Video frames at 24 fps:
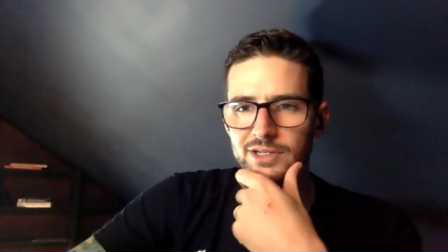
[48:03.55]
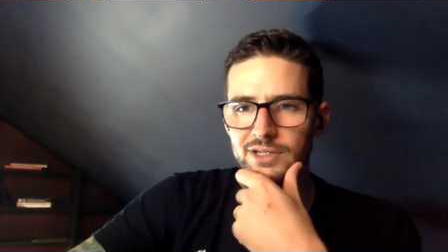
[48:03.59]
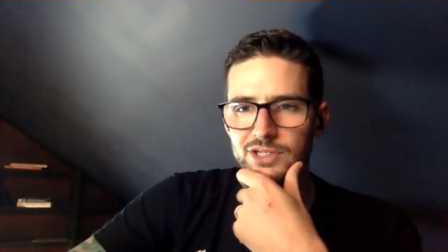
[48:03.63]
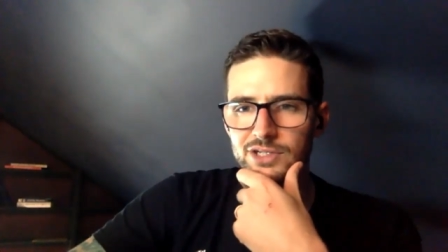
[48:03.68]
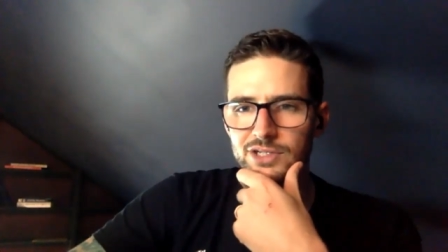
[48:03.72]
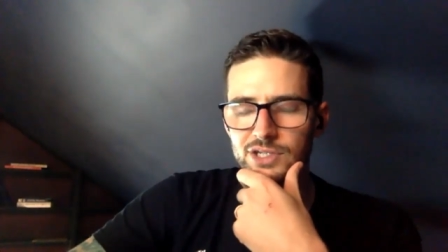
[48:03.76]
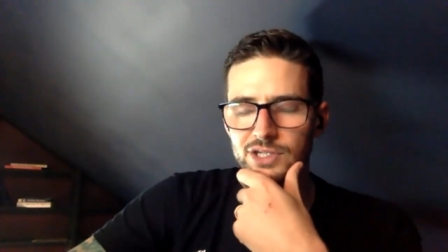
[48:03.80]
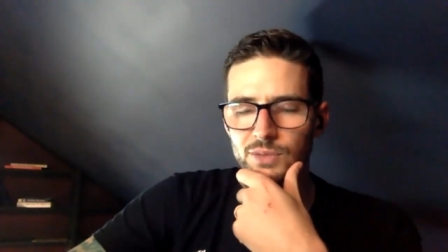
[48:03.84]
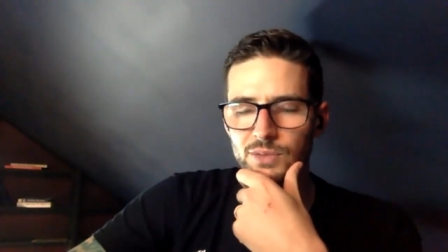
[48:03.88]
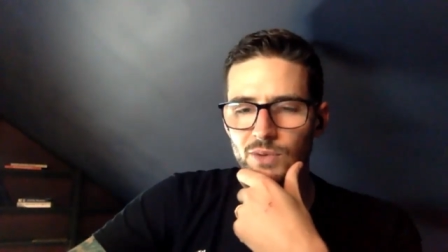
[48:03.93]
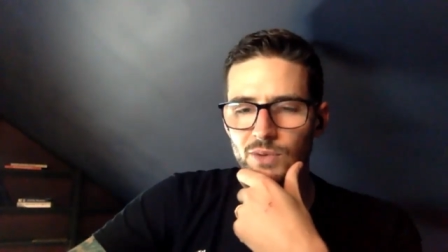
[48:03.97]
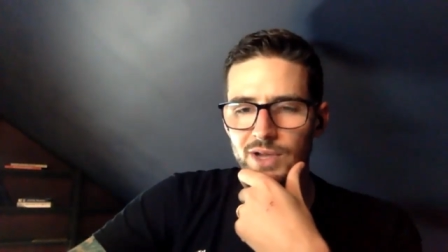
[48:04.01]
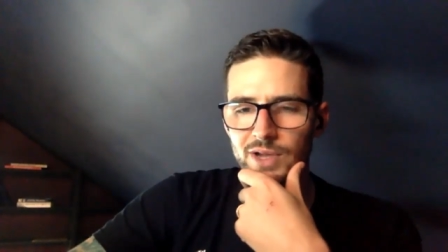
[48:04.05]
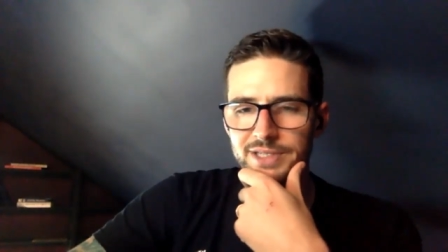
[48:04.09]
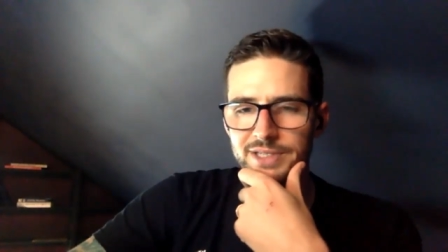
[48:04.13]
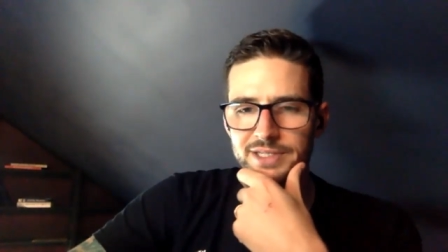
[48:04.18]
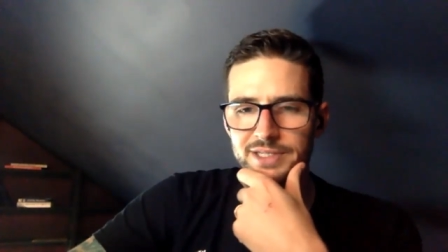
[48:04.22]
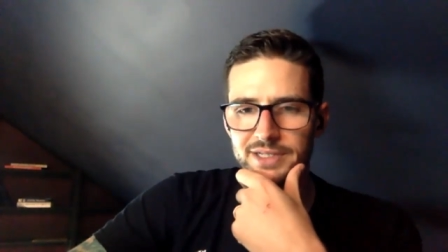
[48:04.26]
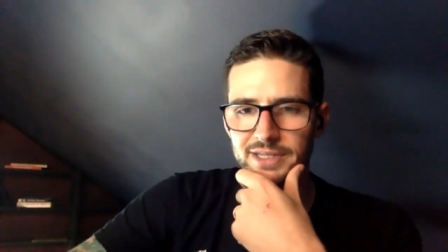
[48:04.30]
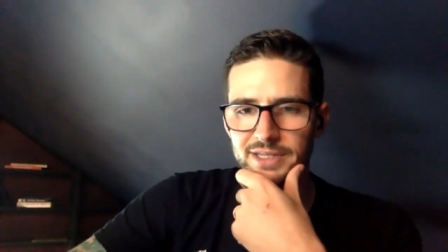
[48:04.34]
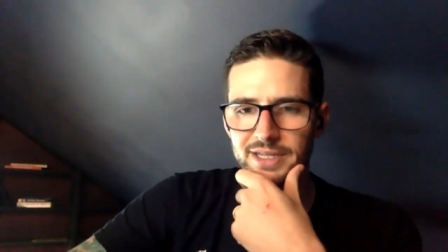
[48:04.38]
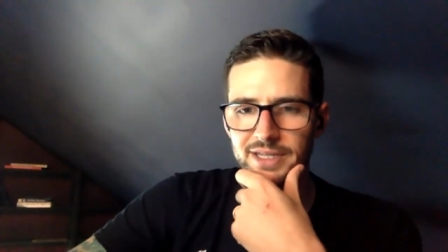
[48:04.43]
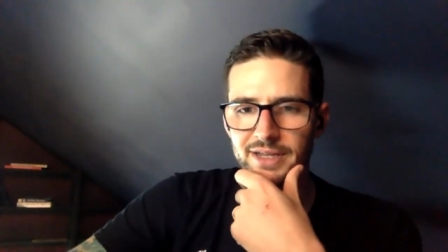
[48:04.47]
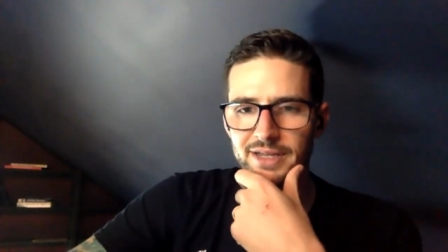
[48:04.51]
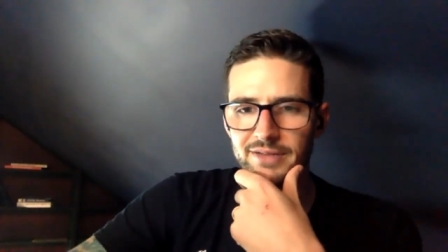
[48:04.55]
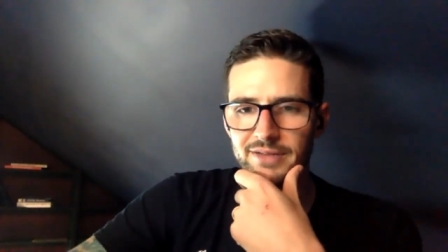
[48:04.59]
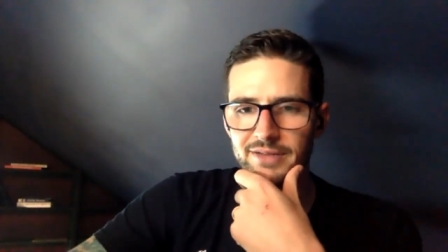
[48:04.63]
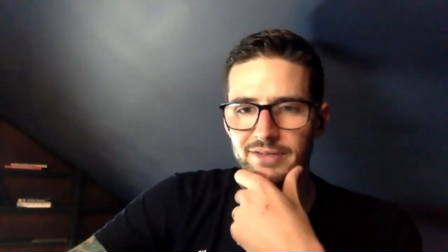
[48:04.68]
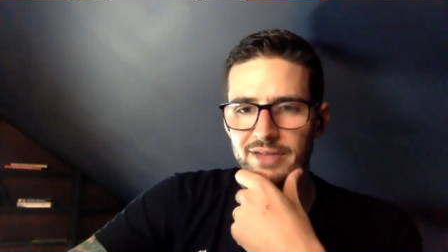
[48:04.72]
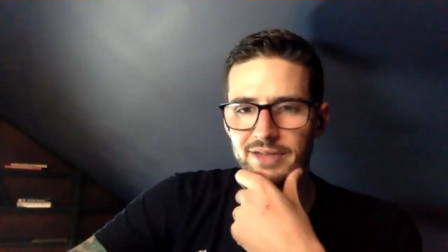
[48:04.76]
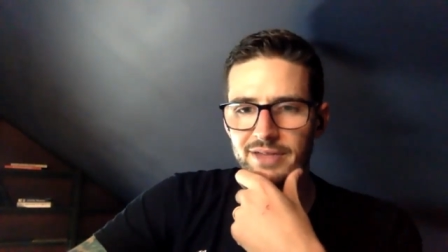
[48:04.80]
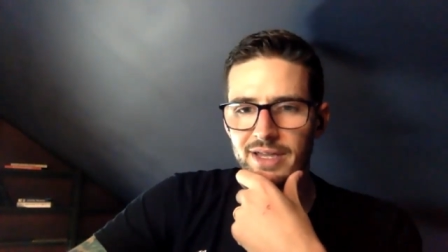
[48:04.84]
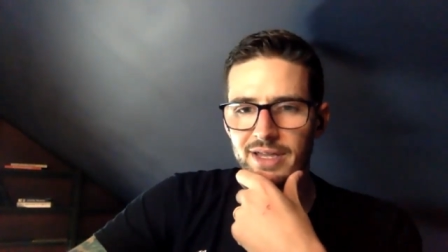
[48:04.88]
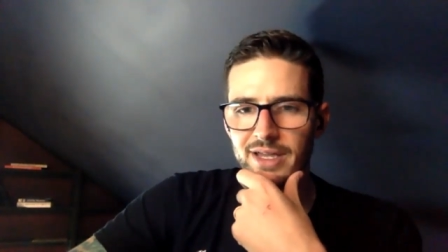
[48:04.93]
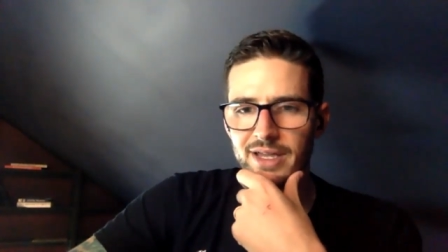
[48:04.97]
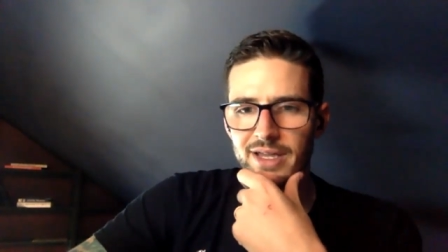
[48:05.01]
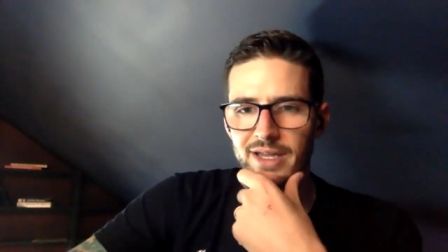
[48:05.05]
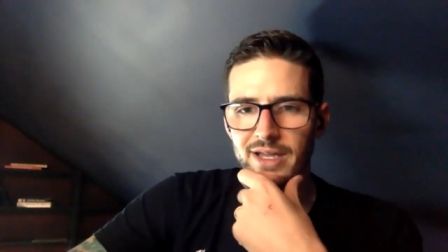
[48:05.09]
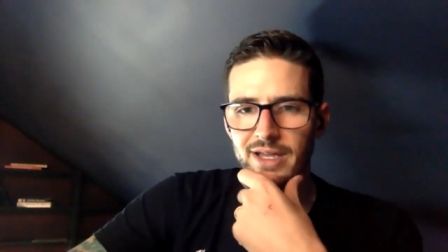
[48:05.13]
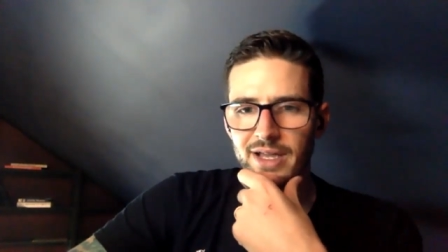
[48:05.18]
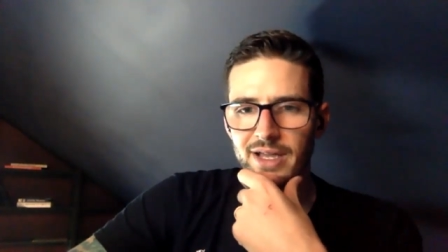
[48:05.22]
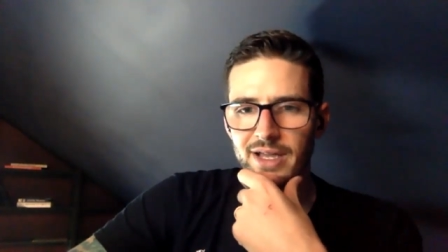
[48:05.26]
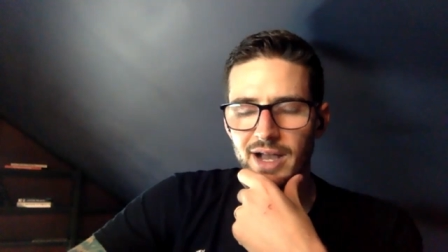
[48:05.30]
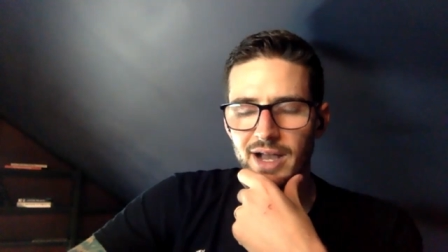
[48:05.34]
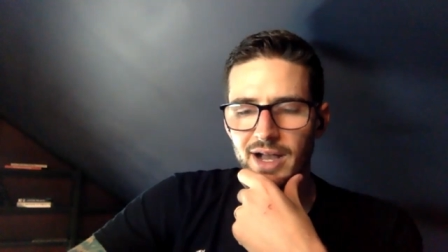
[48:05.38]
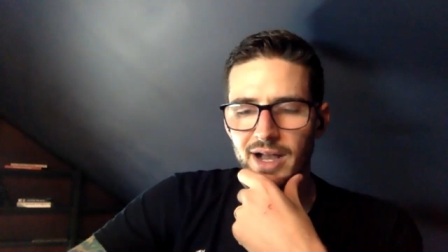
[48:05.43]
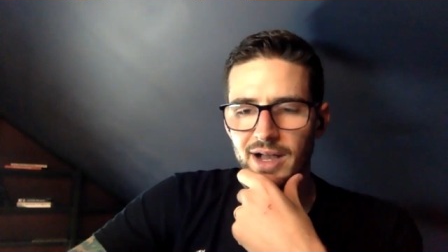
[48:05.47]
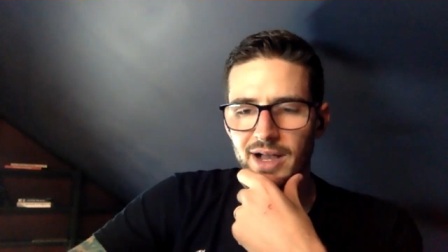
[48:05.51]
she wants to
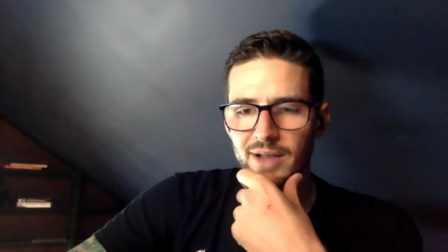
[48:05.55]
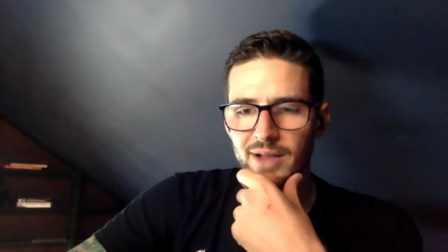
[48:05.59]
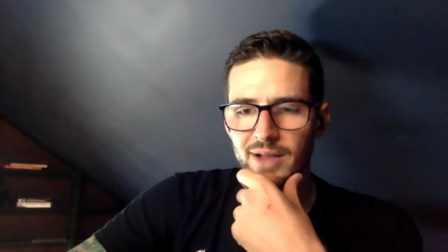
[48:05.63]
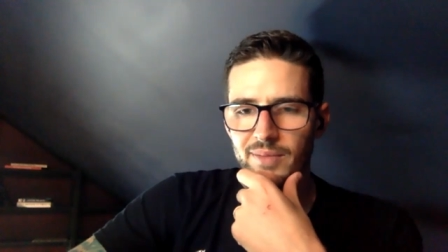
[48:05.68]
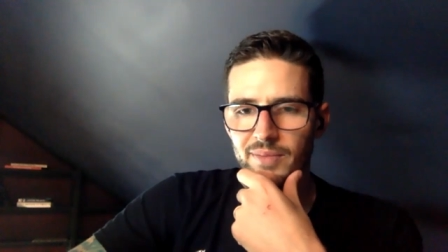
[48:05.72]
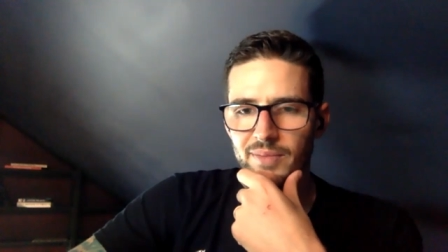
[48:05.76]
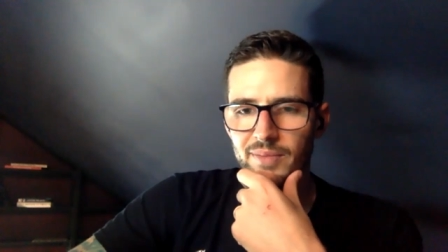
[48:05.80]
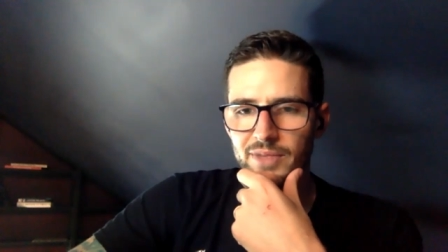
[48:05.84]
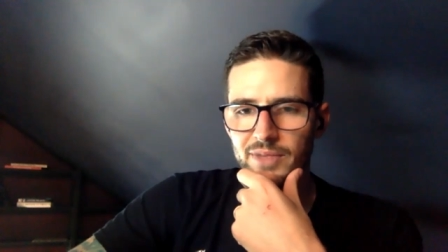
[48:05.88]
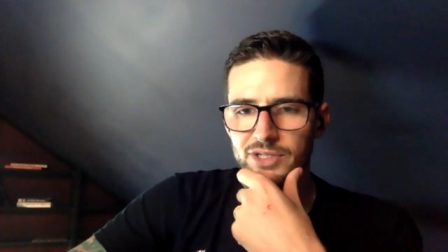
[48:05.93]
live.